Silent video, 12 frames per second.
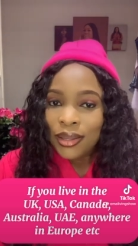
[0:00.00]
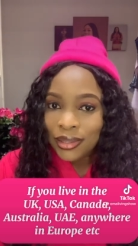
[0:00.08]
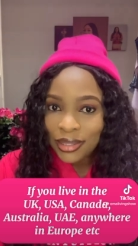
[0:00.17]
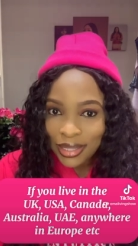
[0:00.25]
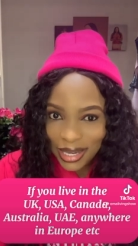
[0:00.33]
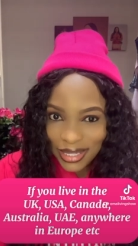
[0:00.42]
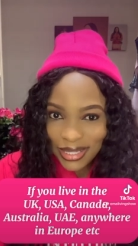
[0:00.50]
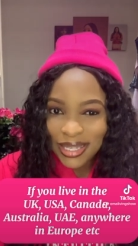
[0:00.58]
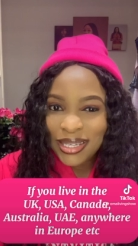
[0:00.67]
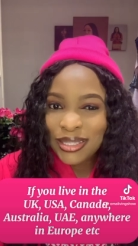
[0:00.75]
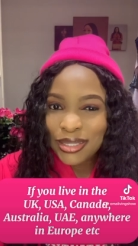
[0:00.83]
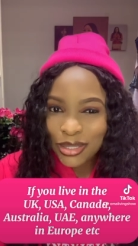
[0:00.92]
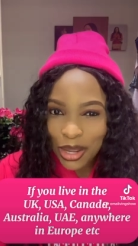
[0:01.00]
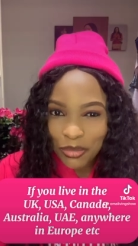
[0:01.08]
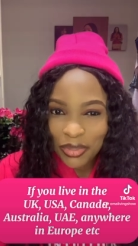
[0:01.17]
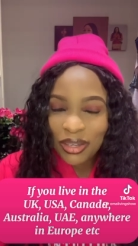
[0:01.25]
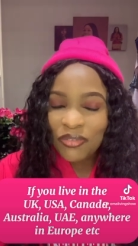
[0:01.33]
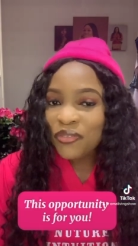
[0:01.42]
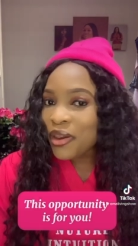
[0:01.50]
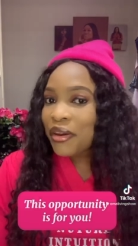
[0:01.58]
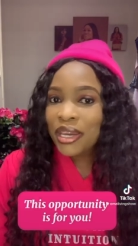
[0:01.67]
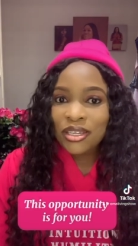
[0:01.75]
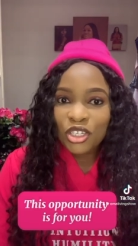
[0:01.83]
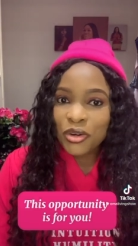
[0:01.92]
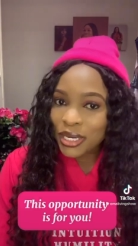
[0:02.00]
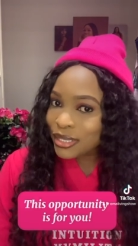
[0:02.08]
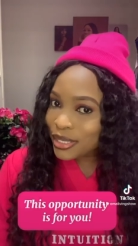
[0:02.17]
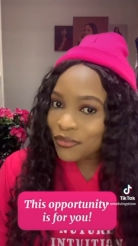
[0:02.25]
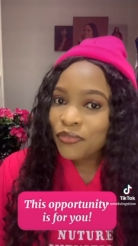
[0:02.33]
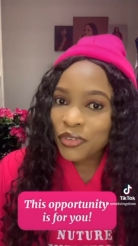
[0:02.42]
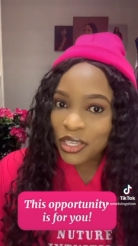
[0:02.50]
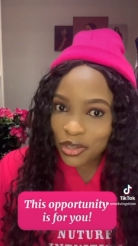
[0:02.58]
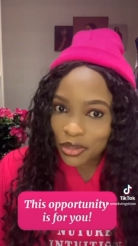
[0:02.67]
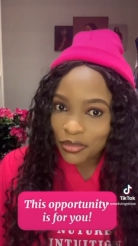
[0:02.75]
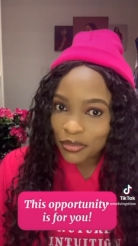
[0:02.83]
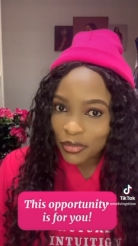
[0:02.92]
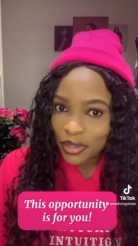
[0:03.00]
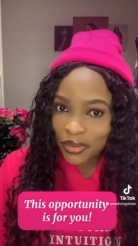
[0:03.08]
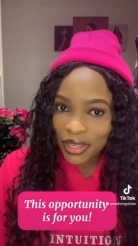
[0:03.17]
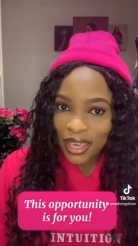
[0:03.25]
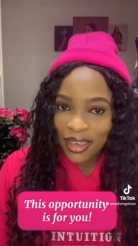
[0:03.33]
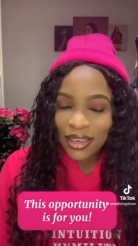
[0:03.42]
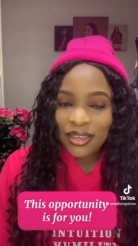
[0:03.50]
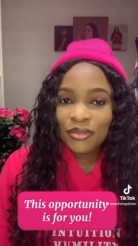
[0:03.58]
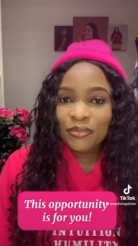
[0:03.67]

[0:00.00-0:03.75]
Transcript: this is something very interesting for you, okay?